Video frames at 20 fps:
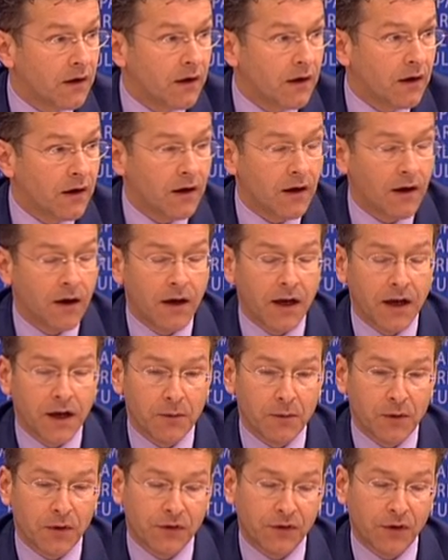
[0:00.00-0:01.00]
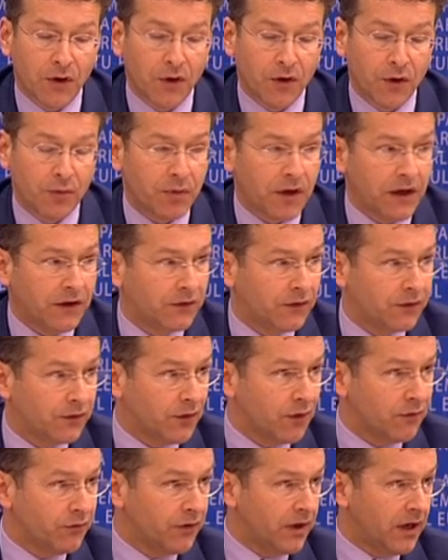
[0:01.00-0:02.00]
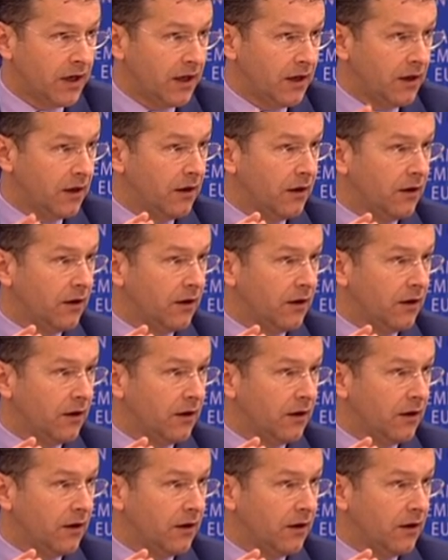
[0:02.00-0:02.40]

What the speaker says: and it was on the basis of a